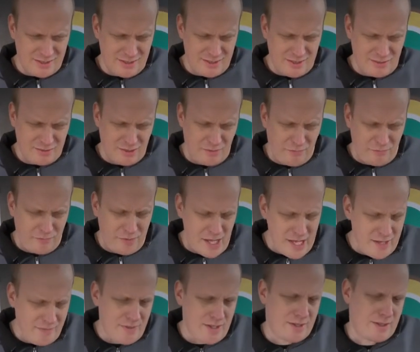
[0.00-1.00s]
you know, the
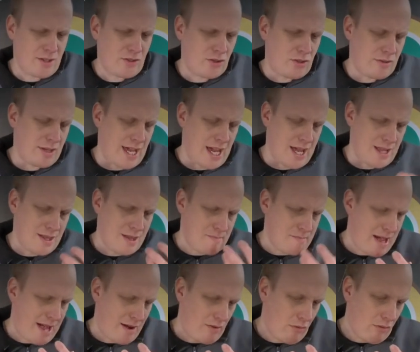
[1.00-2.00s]
flavors that you get in the
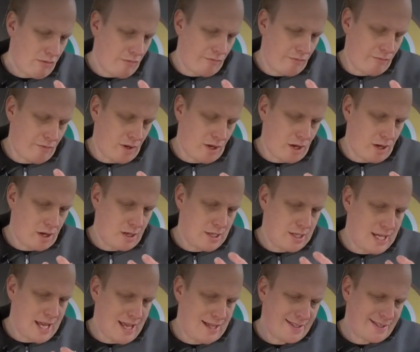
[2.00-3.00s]
mouth
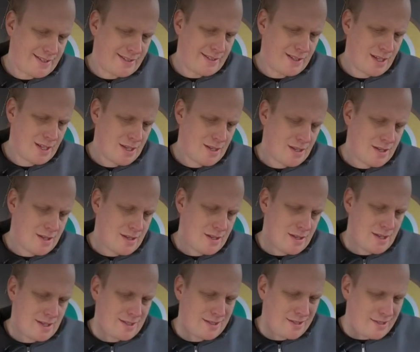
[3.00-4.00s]
are less,
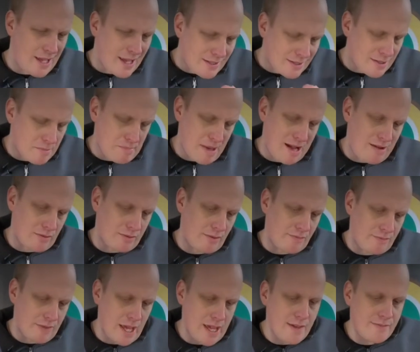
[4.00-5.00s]
it's less about
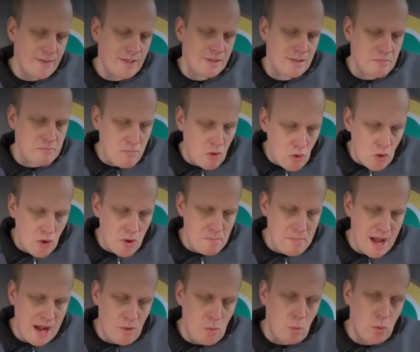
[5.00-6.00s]
the flavors and more
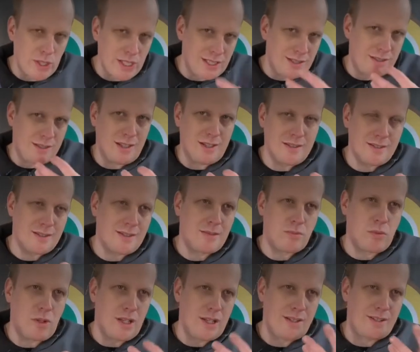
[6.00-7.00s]
about what it
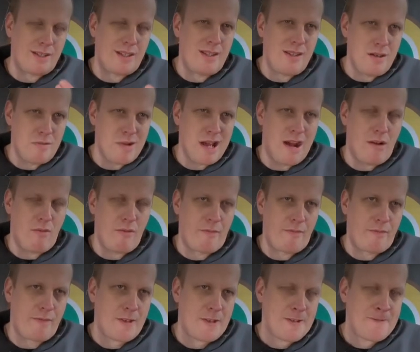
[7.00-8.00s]
does while it's in your
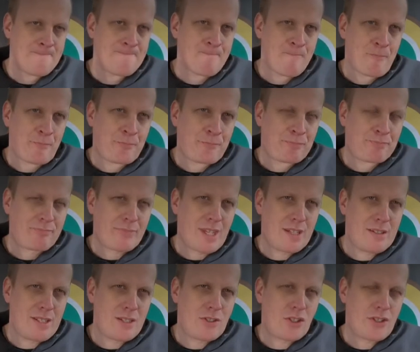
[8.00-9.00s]
mouth.
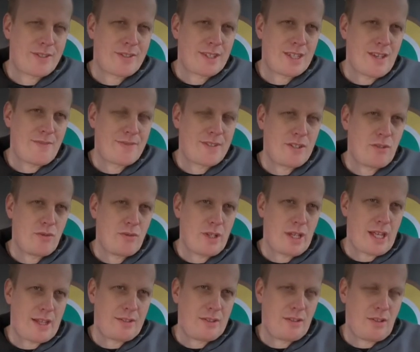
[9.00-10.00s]
It just gives you
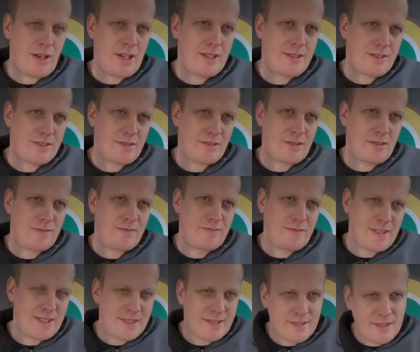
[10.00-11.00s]
that nice sort
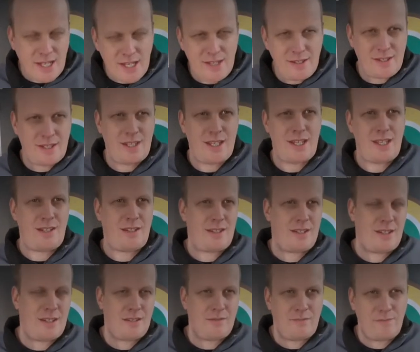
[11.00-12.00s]
of
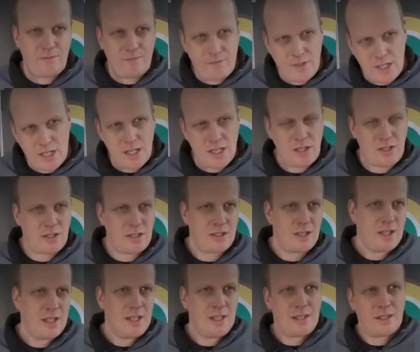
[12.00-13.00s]
satiating
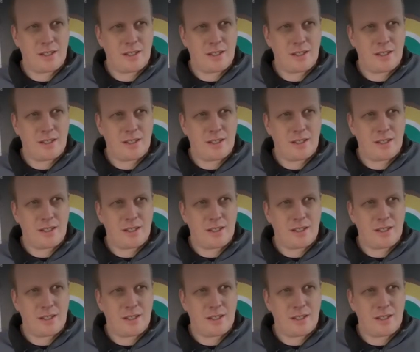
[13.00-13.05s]
finish,